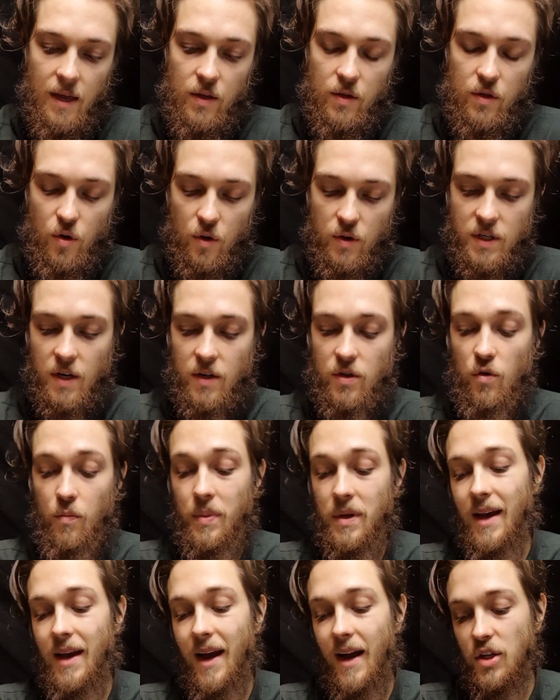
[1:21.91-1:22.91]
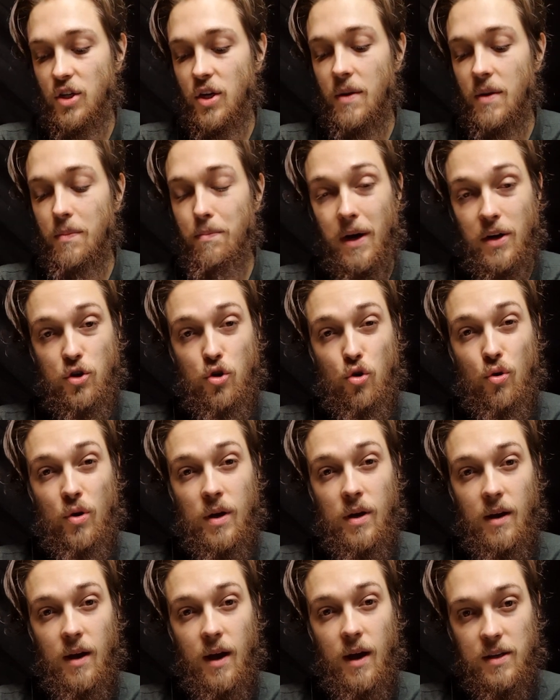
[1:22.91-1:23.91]
turns out to be actually better
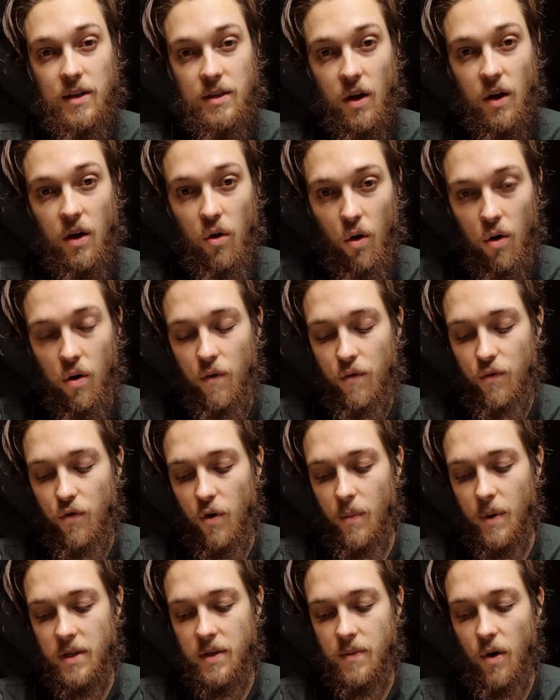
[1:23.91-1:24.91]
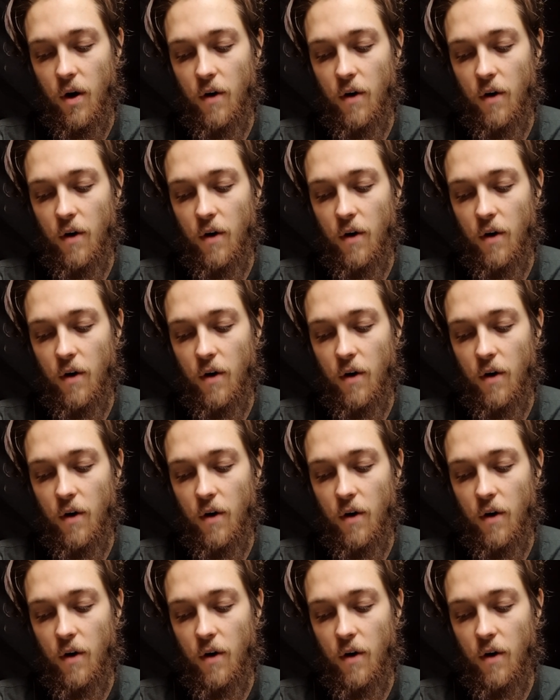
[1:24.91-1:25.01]
as a longer format.